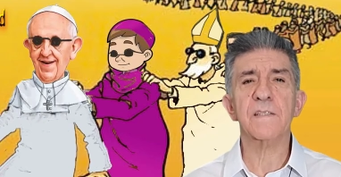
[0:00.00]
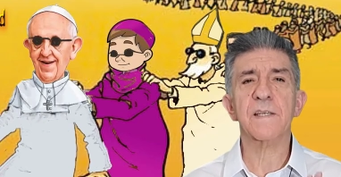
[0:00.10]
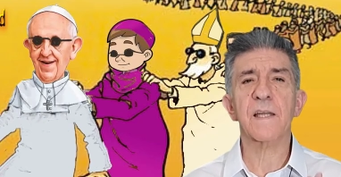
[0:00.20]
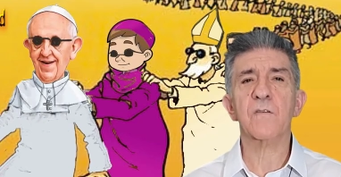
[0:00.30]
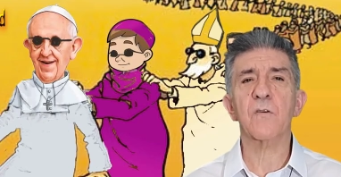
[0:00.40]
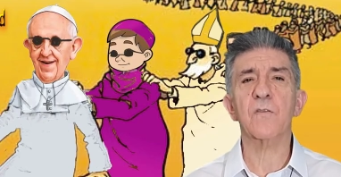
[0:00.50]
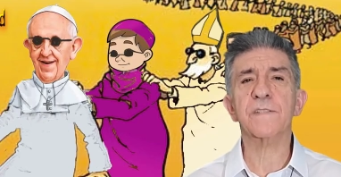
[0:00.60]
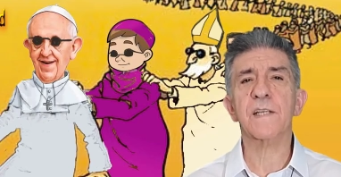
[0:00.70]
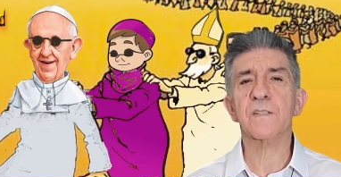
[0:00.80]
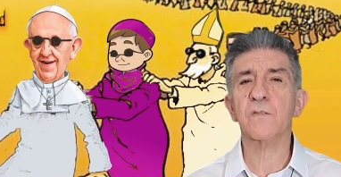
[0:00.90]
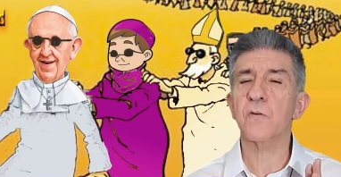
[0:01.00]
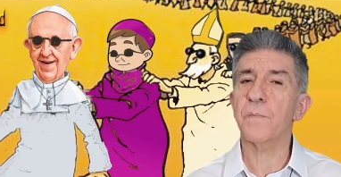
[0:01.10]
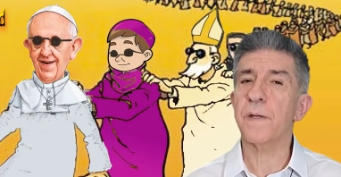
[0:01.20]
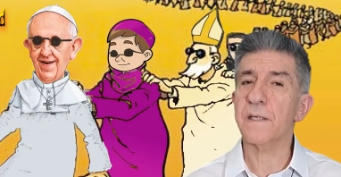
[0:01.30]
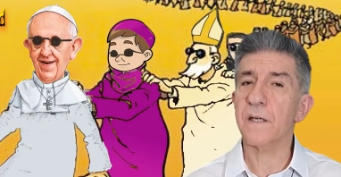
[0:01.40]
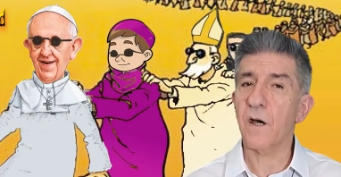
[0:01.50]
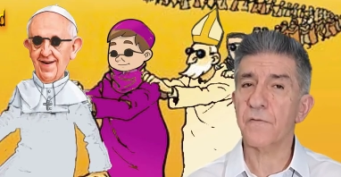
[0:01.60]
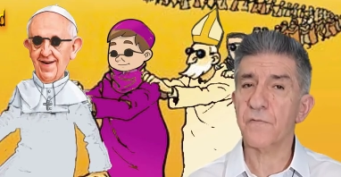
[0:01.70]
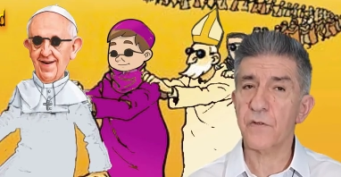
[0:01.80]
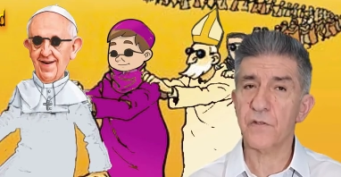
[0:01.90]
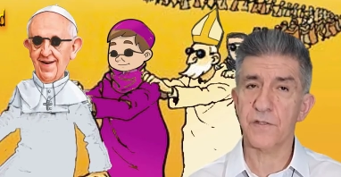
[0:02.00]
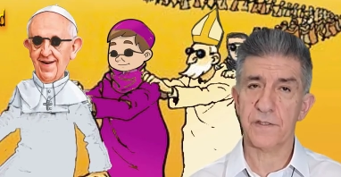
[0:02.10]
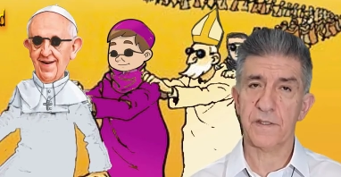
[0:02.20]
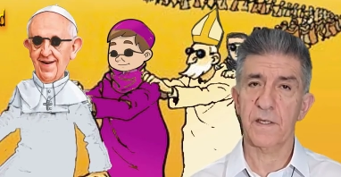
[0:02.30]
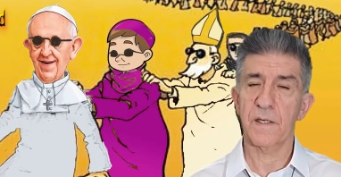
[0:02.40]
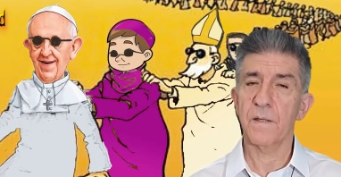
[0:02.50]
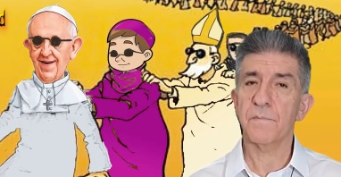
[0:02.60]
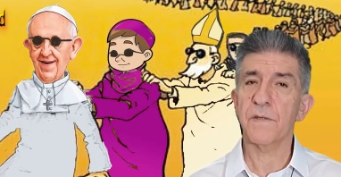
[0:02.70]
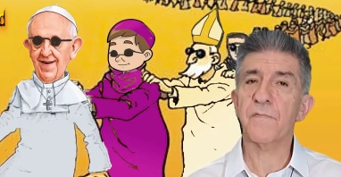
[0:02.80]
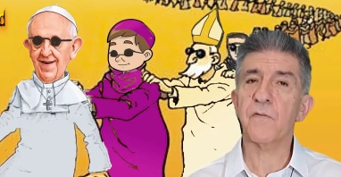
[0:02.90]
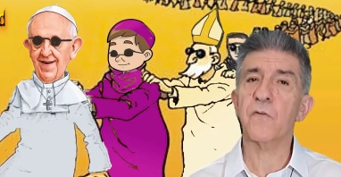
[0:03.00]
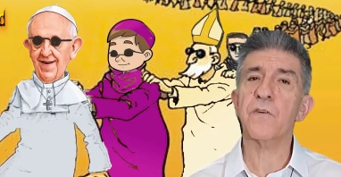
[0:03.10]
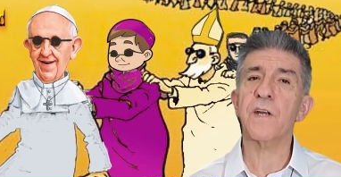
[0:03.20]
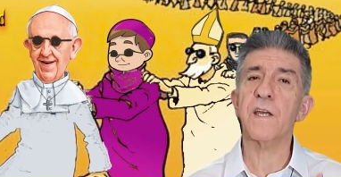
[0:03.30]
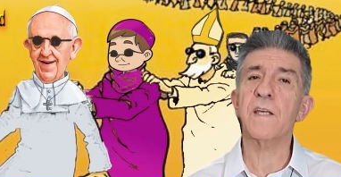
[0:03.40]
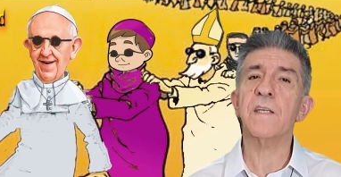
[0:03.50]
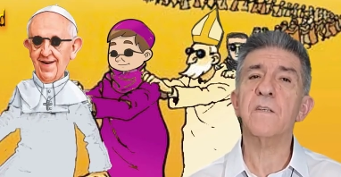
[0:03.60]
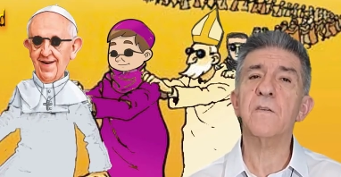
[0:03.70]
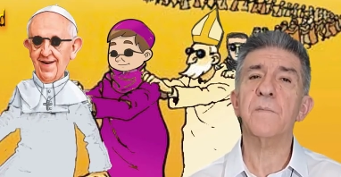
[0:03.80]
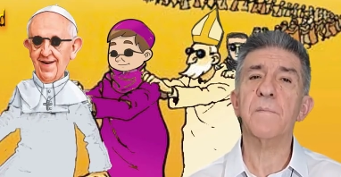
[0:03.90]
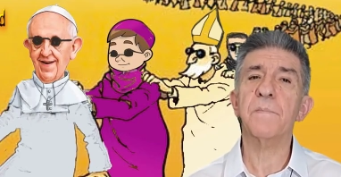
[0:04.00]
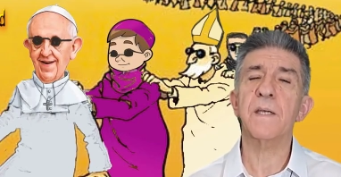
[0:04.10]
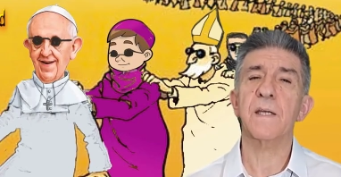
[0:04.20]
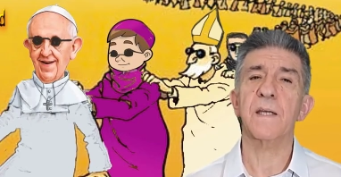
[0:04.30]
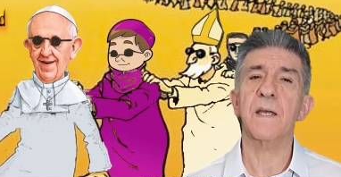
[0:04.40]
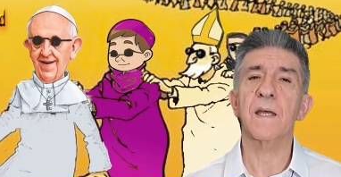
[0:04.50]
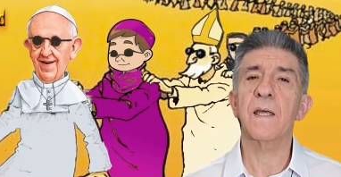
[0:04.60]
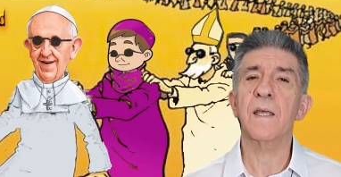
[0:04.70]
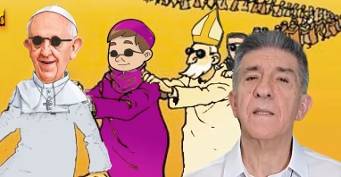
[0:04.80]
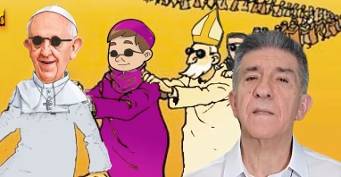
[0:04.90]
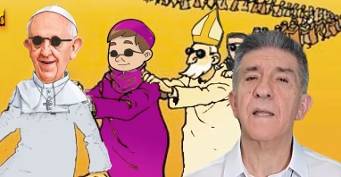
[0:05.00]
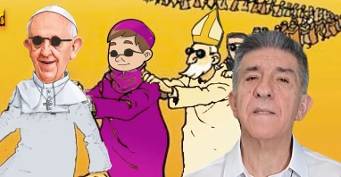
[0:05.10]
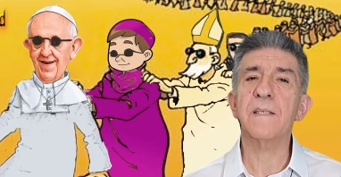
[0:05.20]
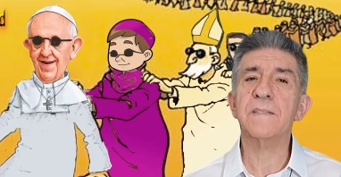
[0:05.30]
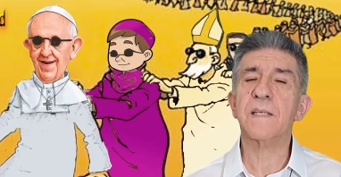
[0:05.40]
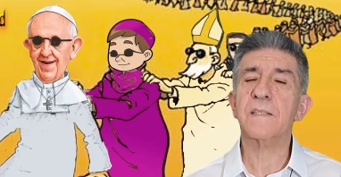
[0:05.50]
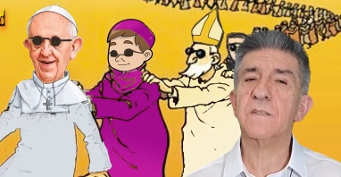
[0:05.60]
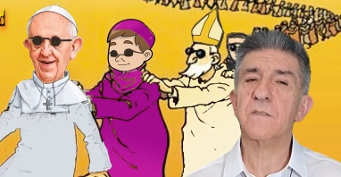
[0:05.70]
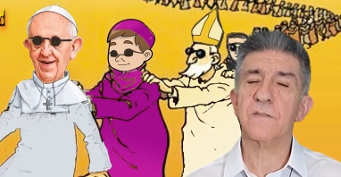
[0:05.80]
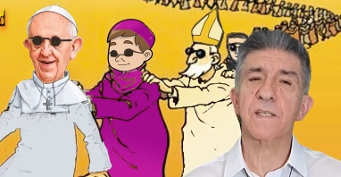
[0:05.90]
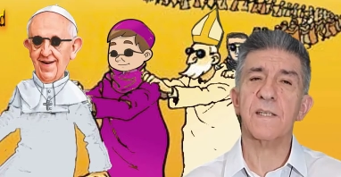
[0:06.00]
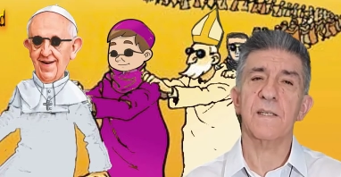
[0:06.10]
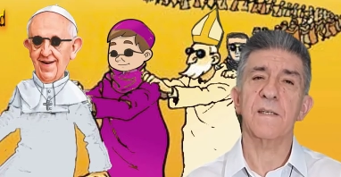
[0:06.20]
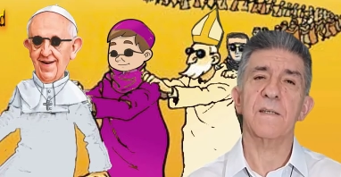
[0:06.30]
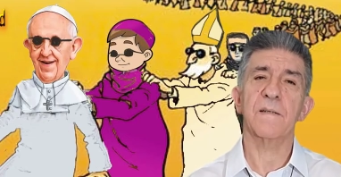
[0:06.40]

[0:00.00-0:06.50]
Speaker 1: that calls us to obey God first, before any human being, that leads us to sin.